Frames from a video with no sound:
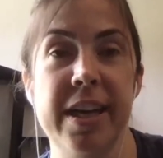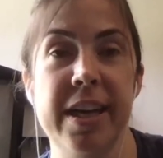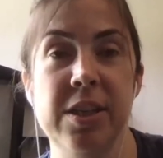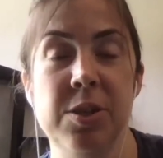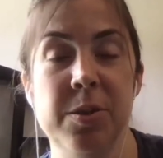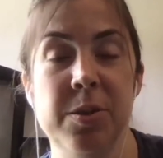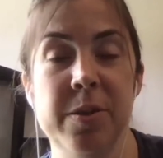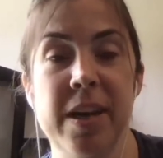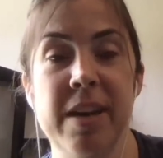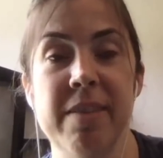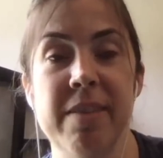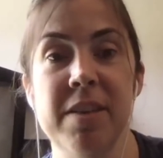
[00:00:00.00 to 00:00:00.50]
I
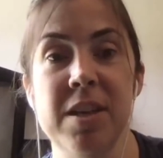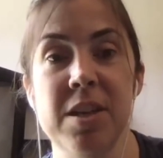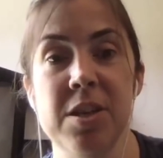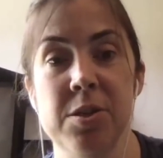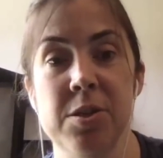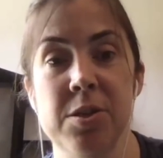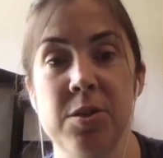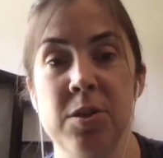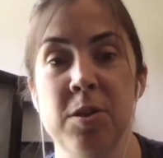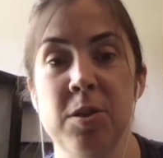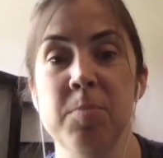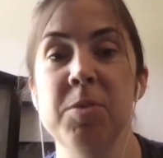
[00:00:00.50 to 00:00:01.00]
do have a
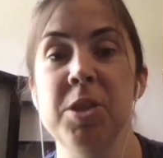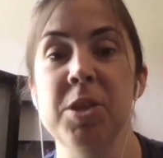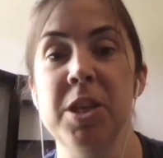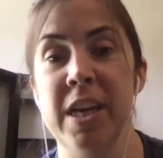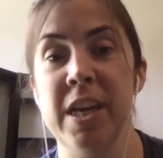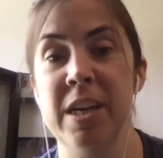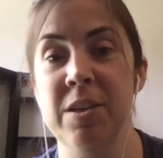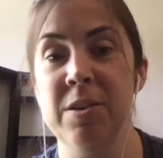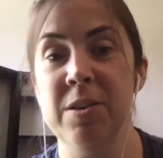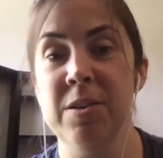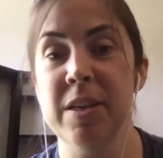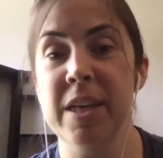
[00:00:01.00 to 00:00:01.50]
YouTube
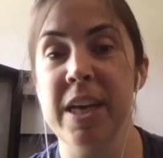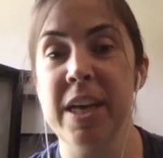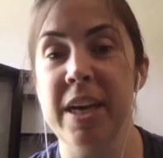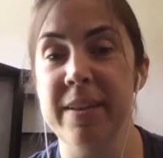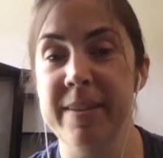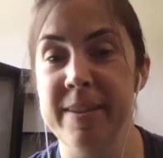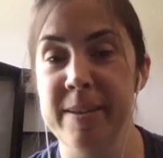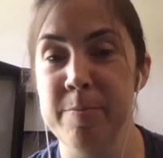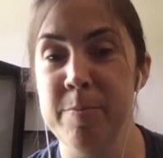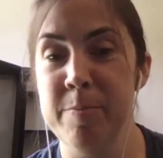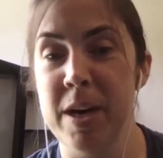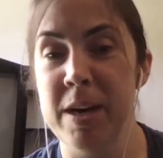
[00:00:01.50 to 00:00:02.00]
channel,
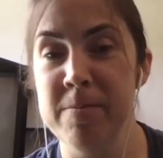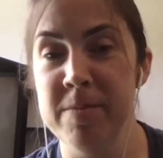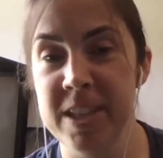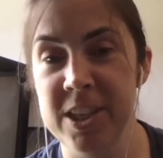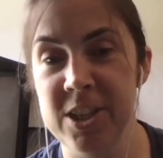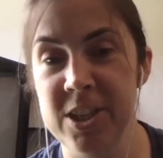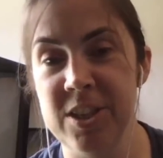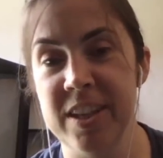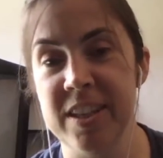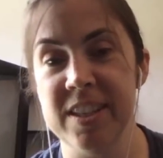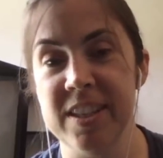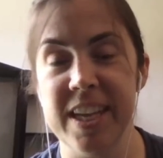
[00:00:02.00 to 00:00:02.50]
Kelli
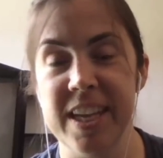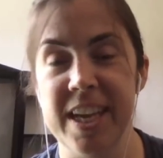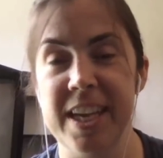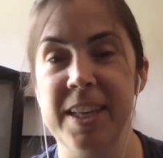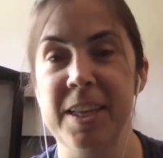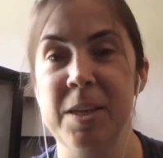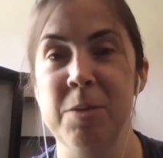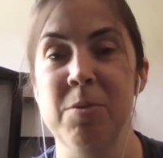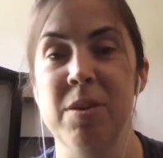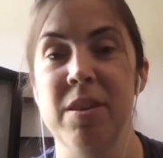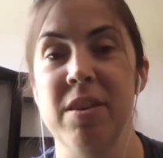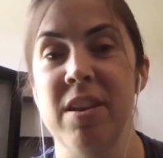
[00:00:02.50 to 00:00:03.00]
Publish. That's
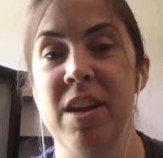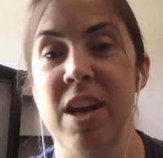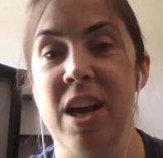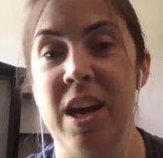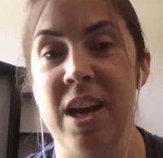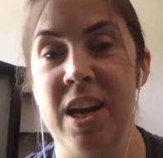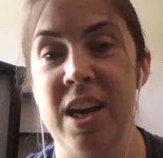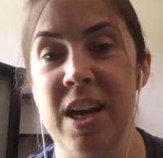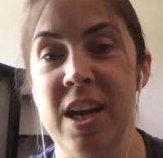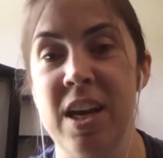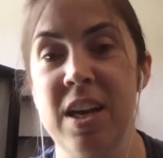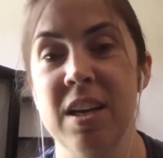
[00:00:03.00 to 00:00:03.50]
Kelly with an
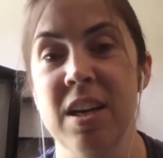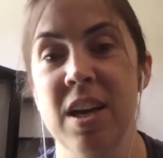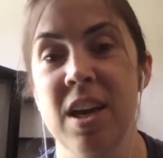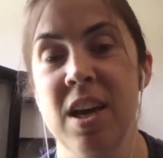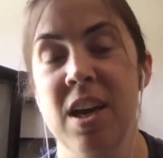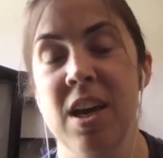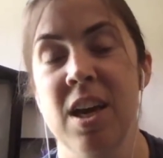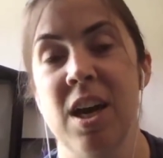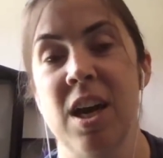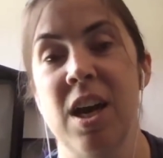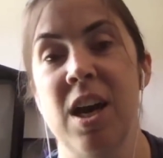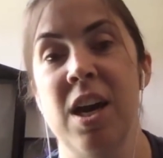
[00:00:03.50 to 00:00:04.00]
I.
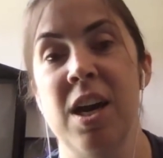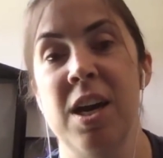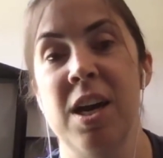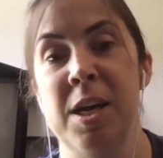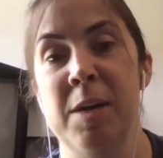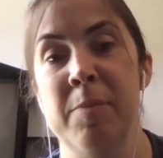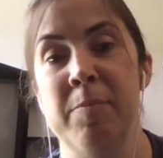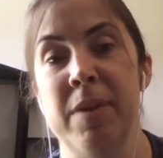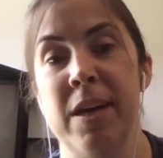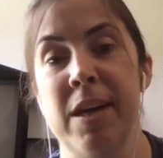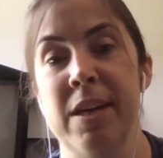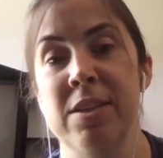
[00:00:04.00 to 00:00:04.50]

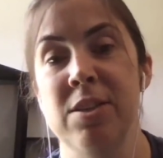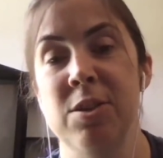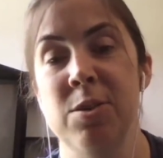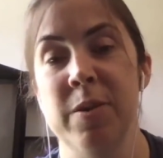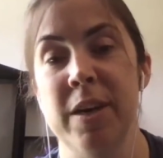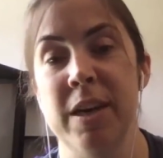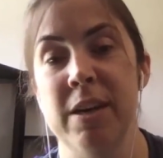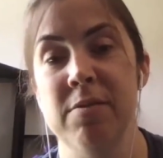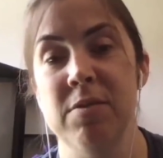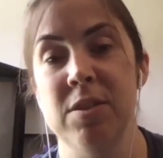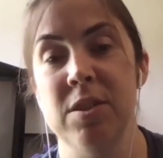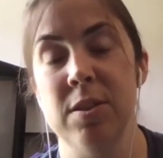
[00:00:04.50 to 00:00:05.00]
I do
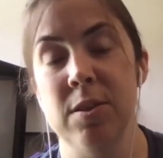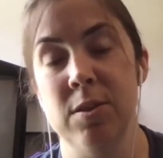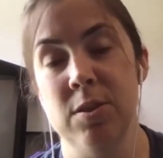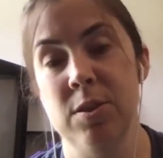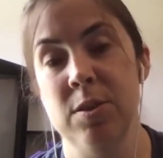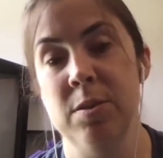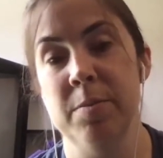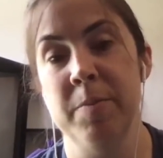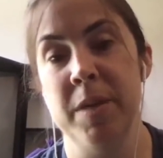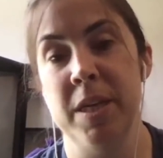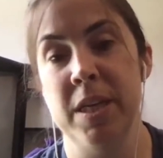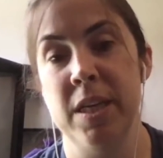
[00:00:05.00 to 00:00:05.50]
have
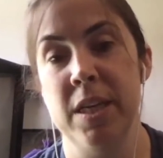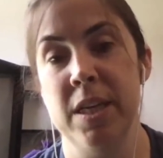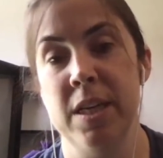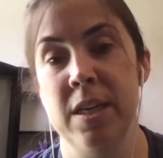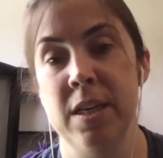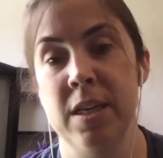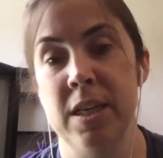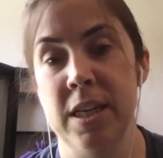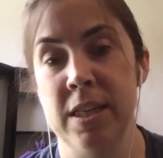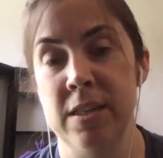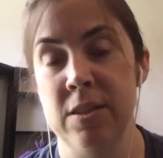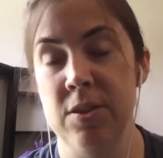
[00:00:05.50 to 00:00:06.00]
social
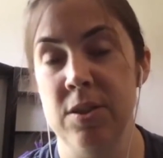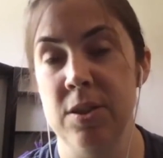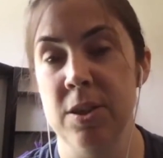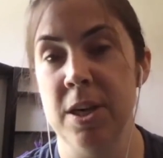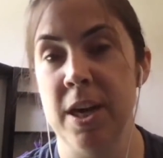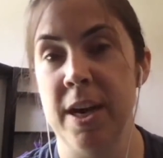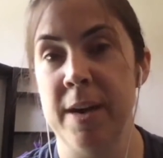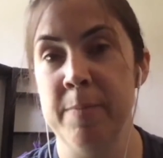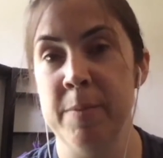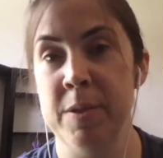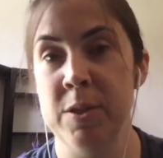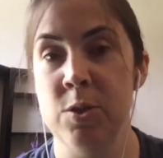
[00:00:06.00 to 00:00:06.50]
media,
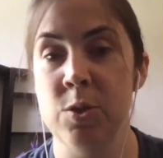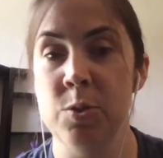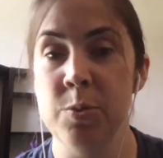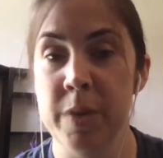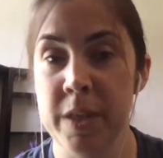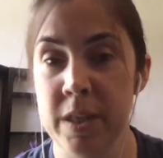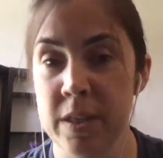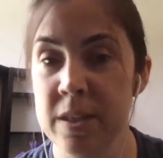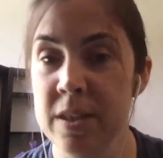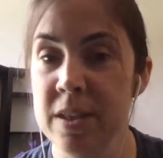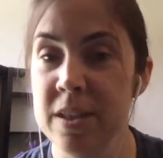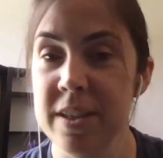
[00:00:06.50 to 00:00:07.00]
Instagram and
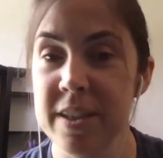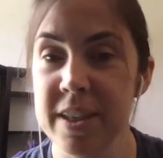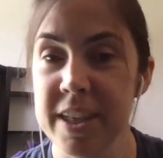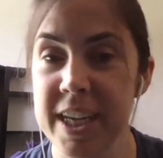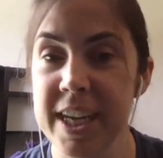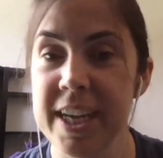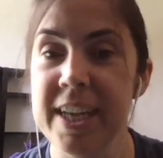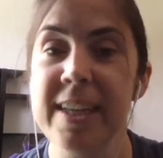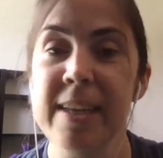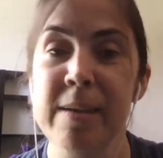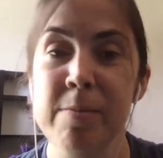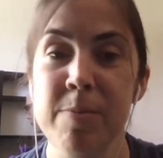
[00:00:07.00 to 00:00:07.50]
Twitter,
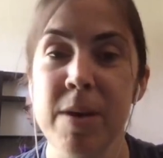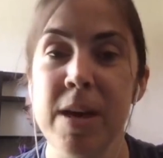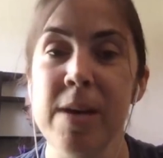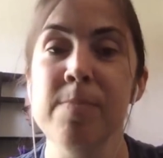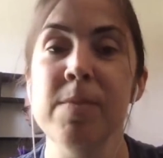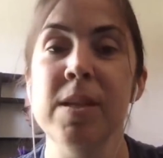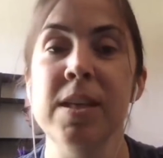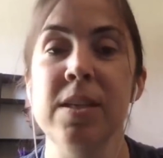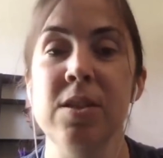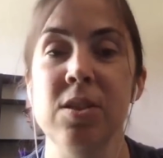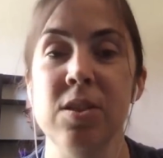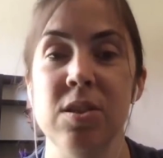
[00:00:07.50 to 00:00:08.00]
Kelli
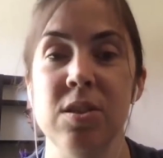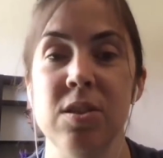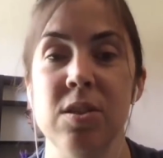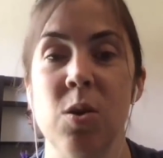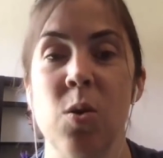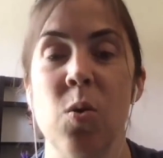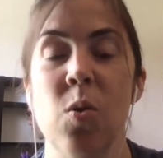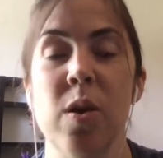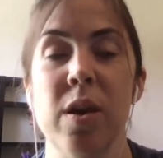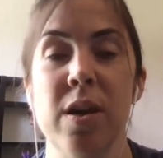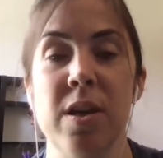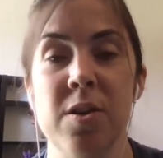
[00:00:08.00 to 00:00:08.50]
Publish,
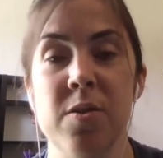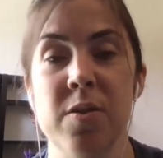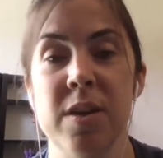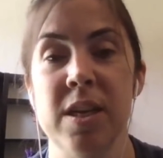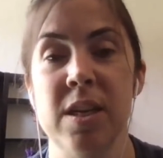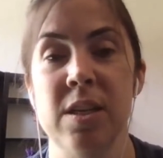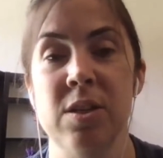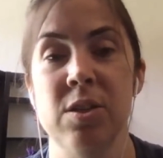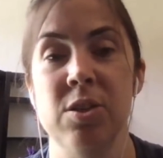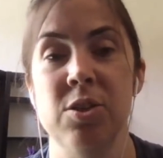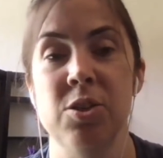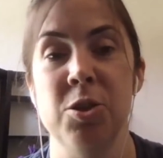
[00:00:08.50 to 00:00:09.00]
or you
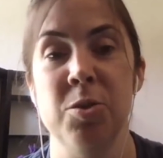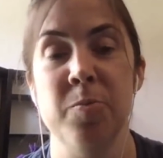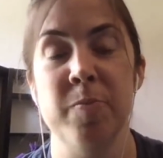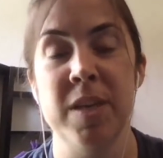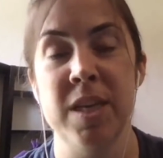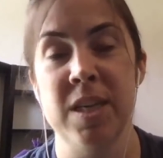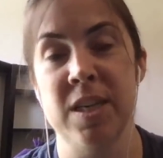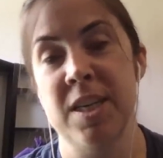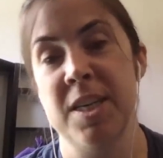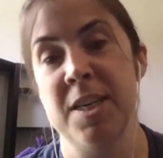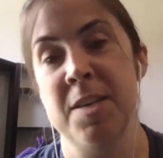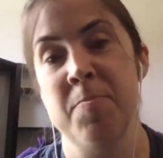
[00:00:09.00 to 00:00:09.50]
can shoot
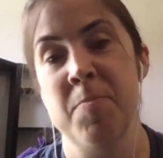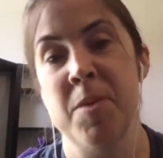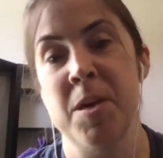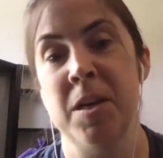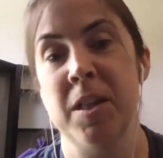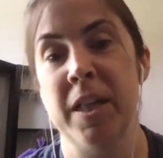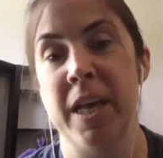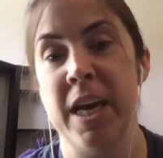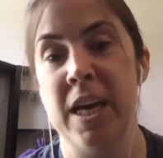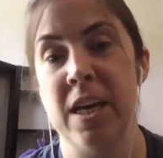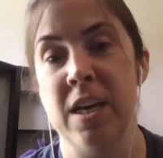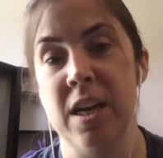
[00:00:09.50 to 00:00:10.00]
me an
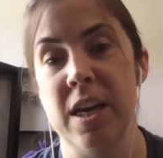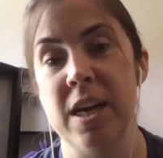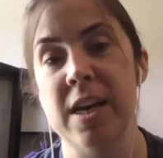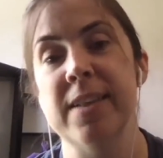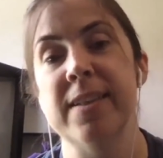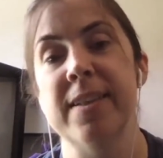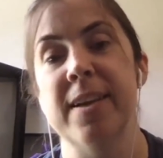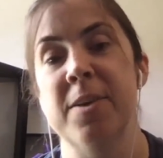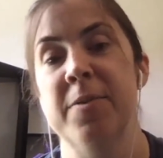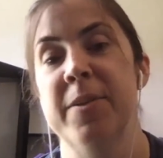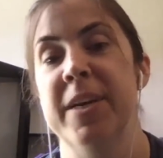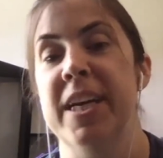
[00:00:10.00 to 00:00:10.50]
email at
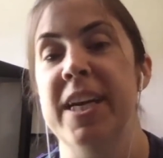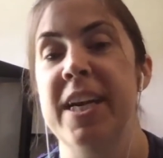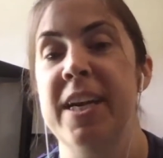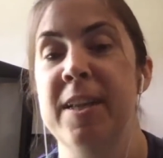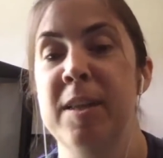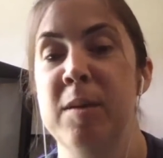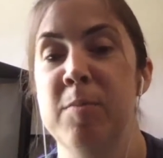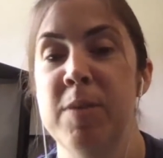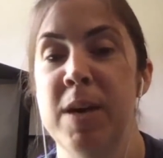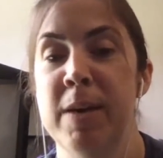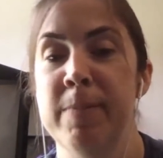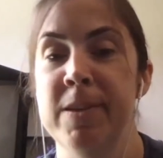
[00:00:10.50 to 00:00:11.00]

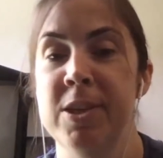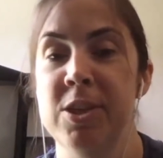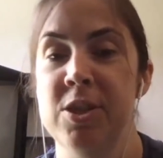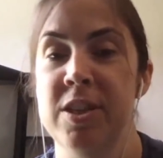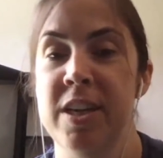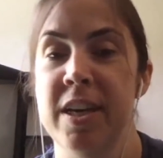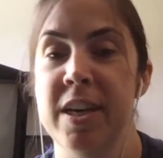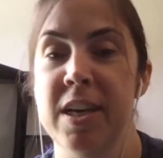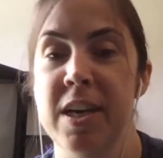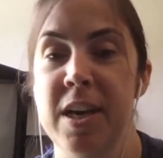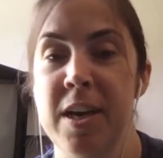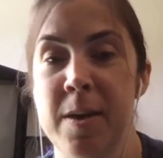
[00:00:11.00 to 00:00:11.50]

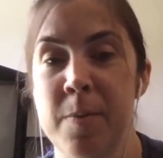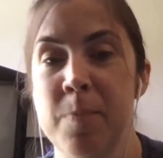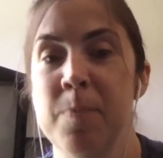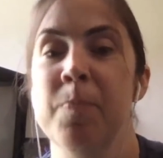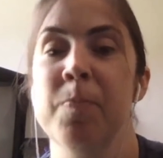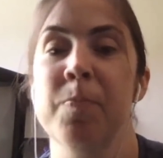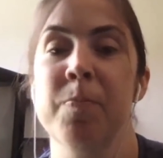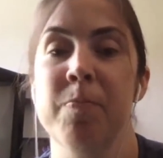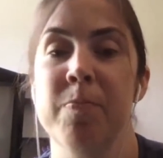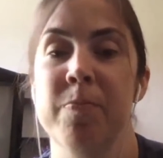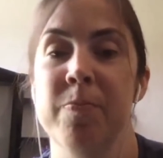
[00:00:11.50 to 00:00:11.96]
hello@kellipublish.com.